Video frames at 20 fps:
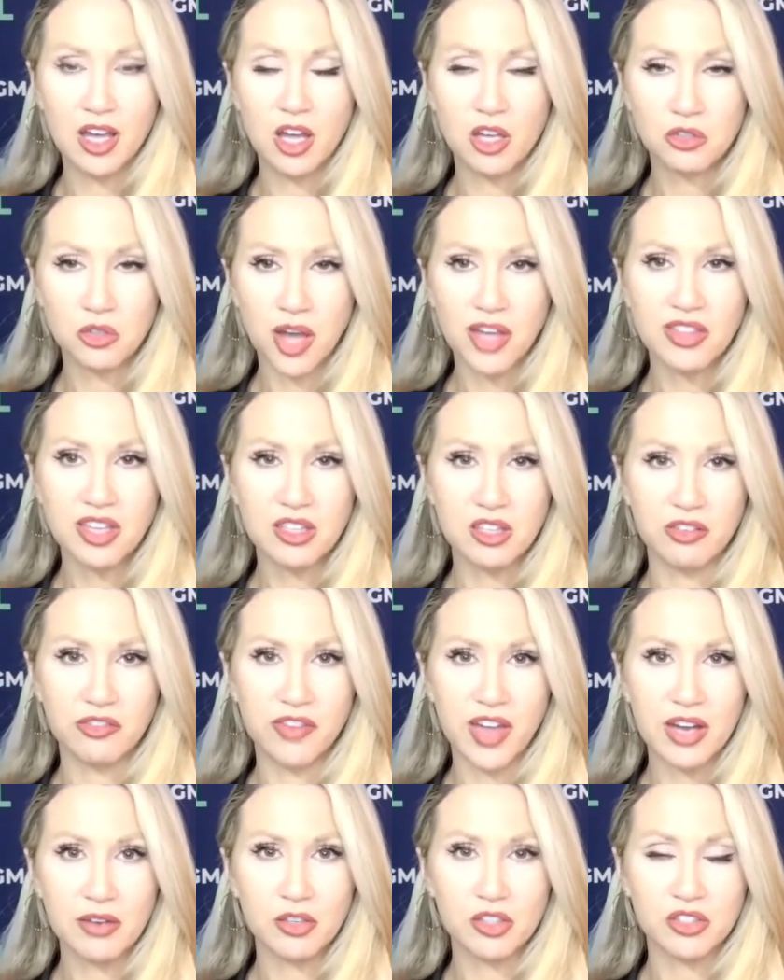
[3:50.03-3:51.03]
So I think the
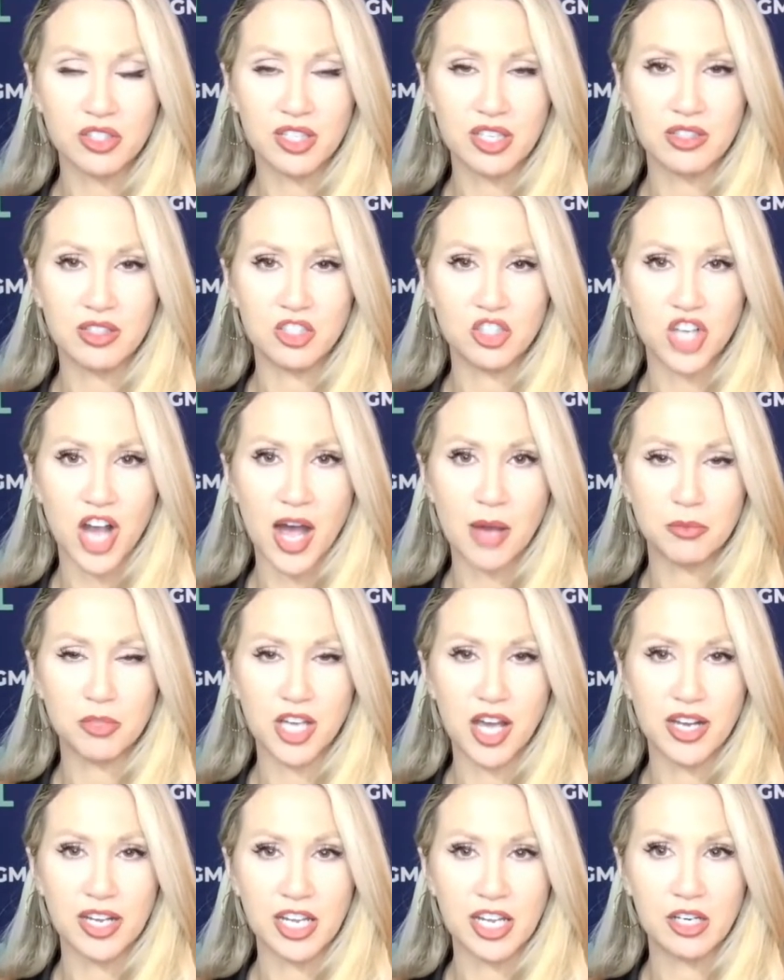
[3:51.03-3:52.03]
favorites get the job
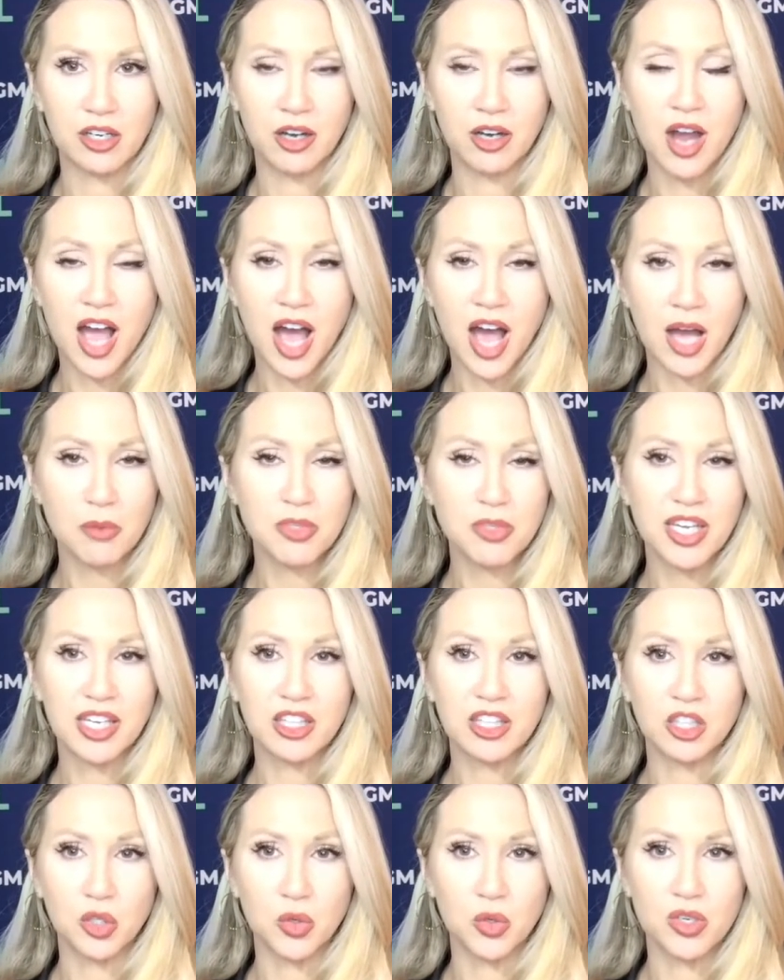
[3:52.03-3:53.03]
done here. I'm taking
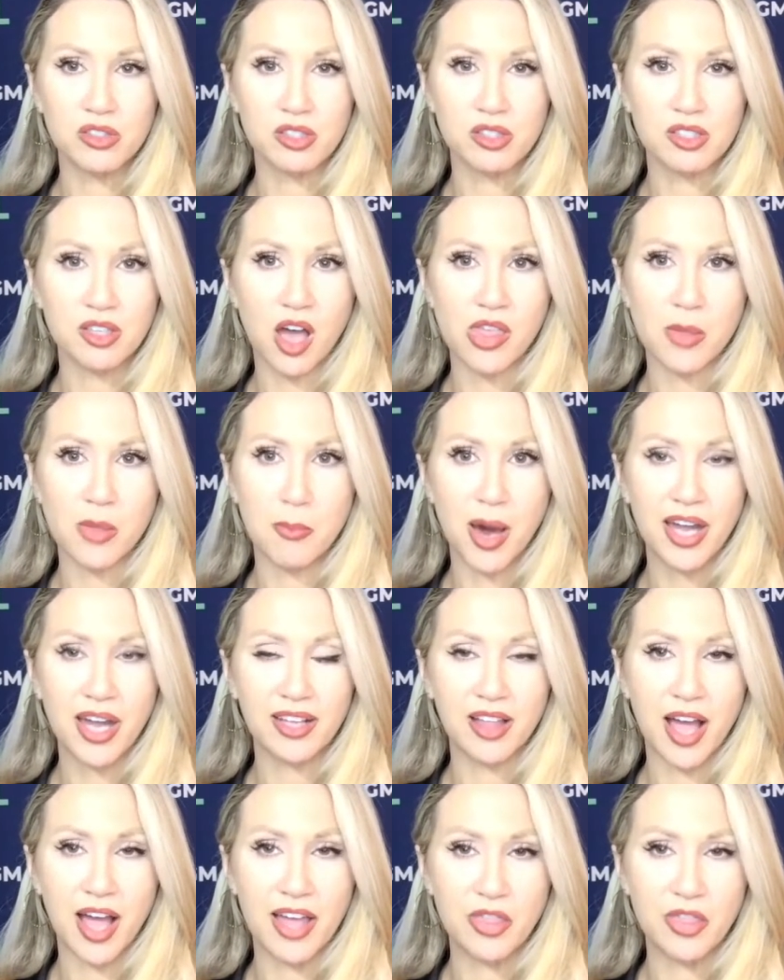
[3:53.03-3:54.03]
the Grizzlies on the money
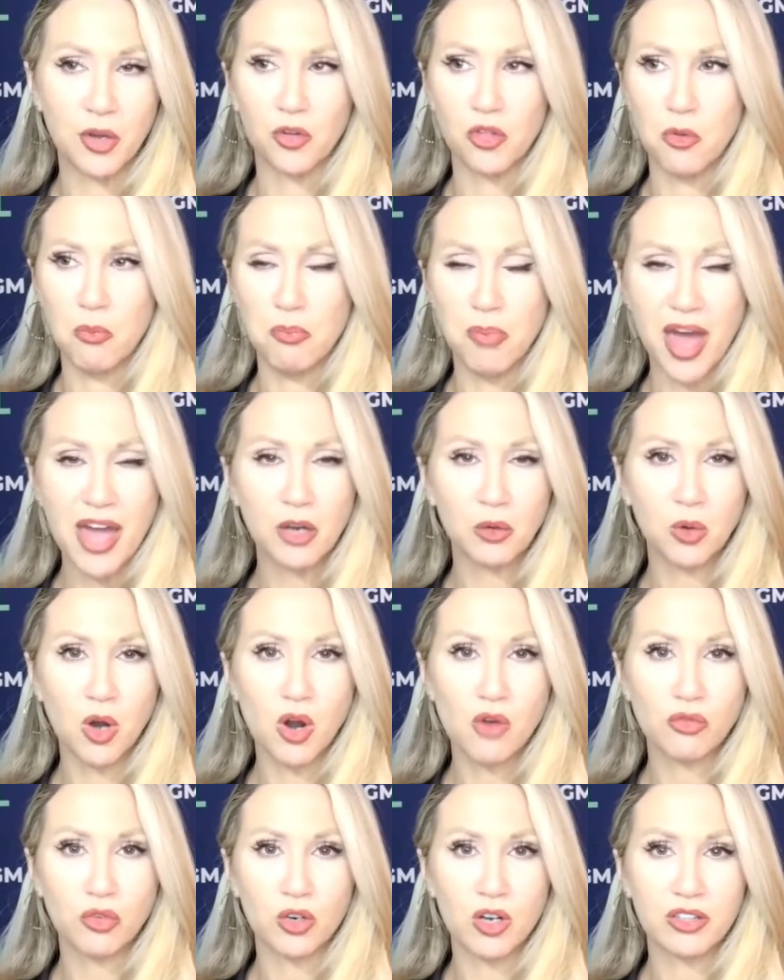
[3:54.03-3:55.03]
line. They're the better
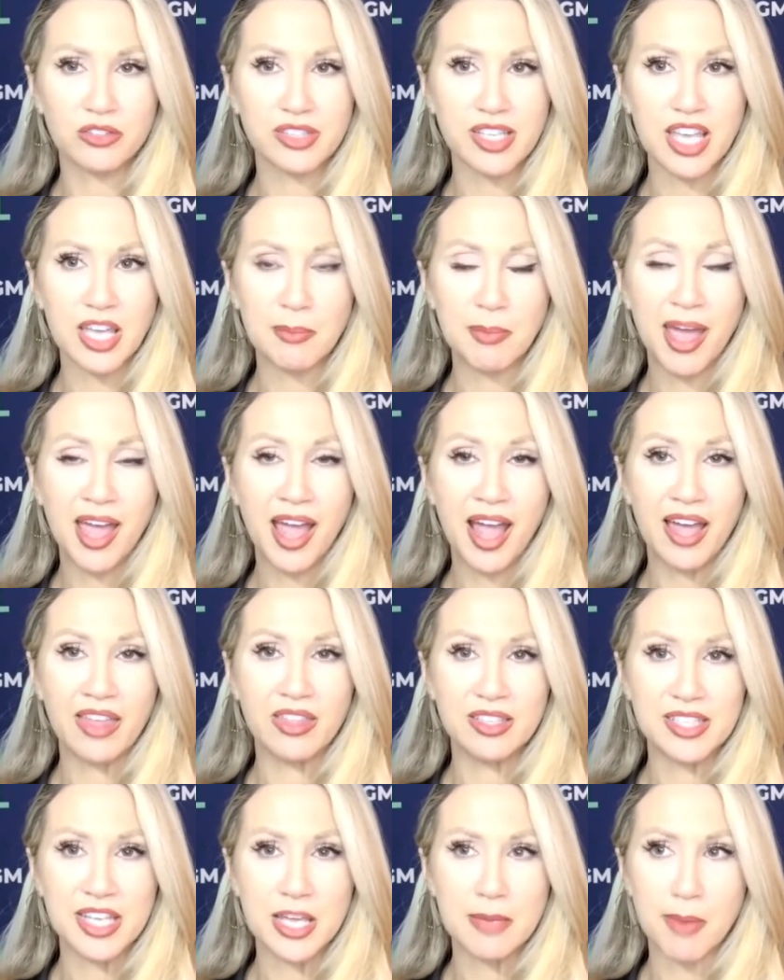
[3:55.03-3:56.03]
overall team and
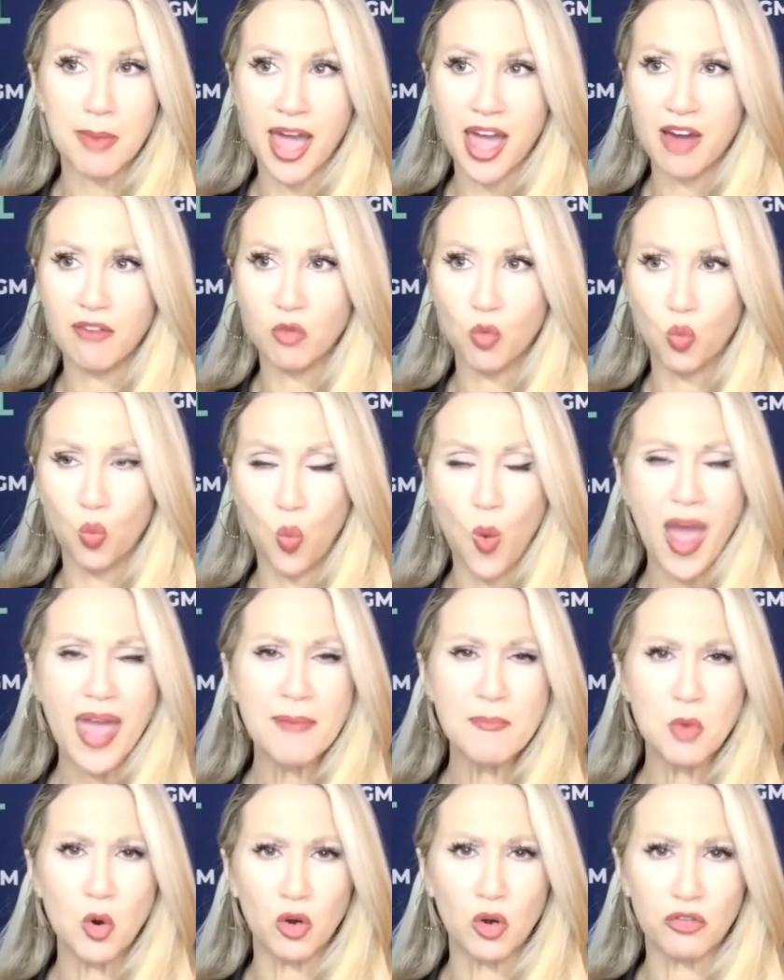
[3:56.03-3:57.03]
the team I have way
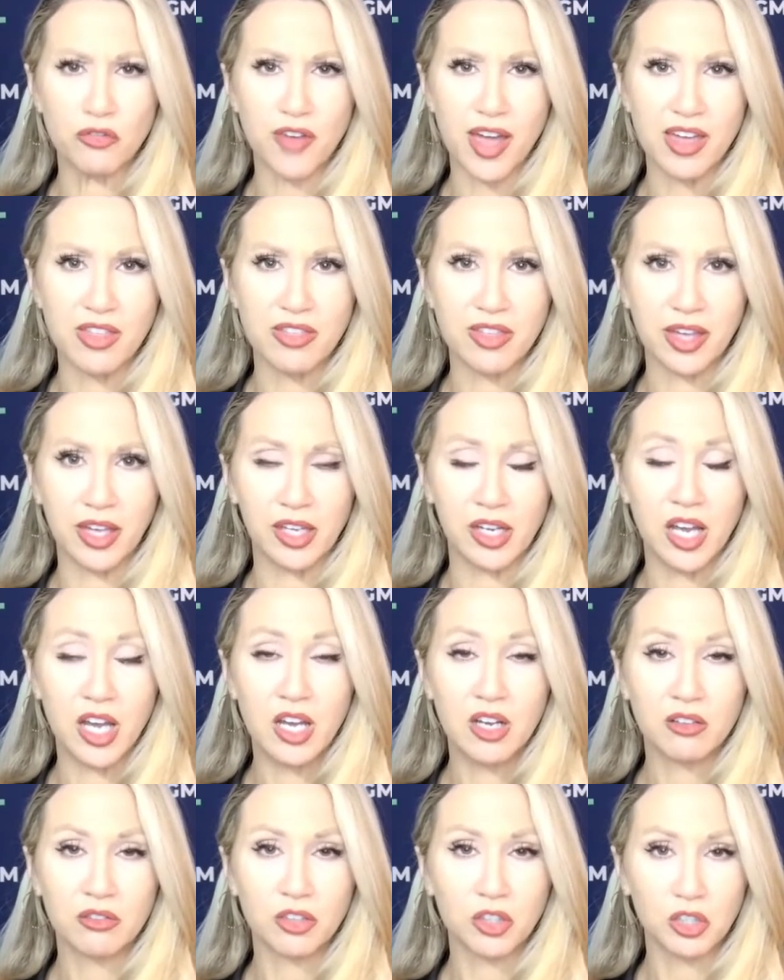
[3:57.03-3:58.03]
more faith in
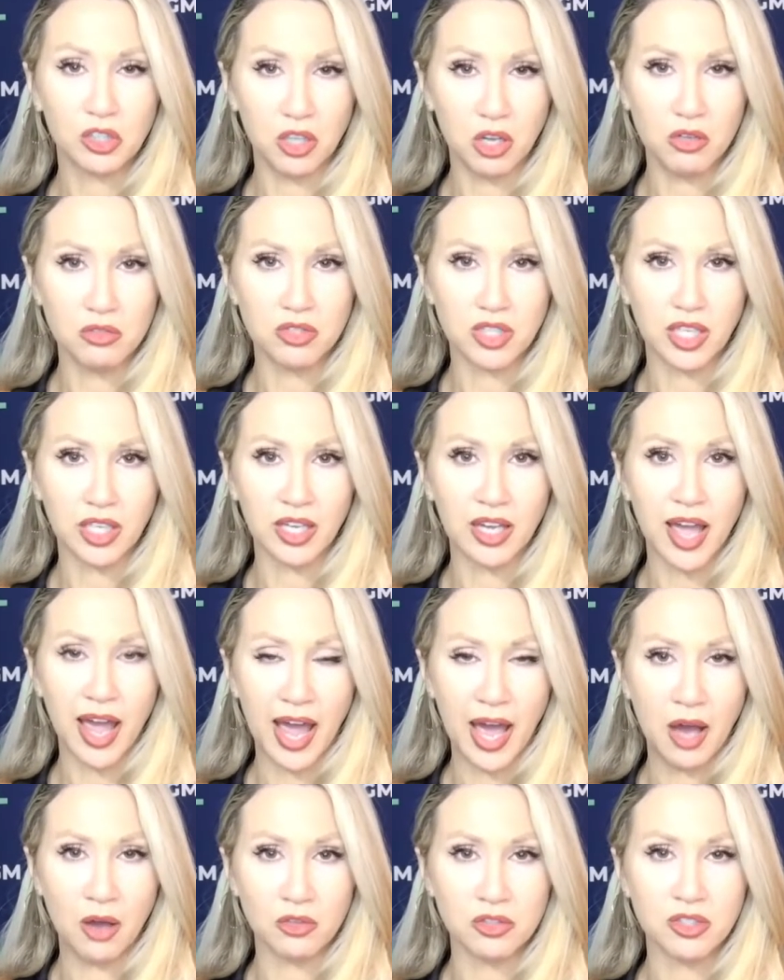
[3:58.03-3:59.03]
for closing
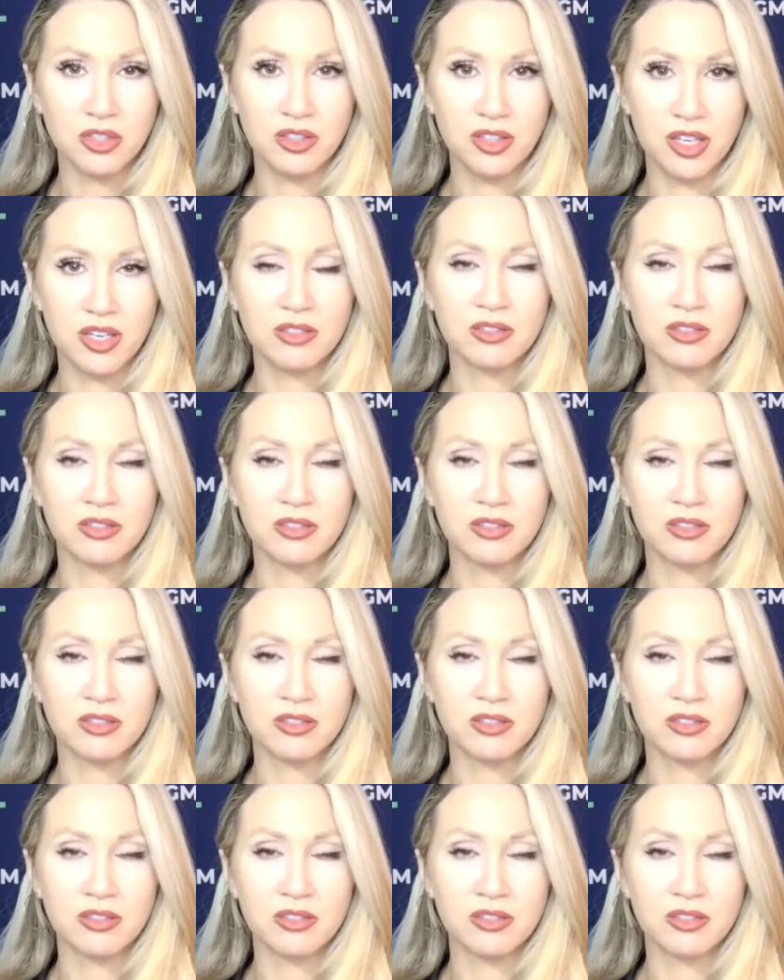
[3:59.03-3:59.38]
out this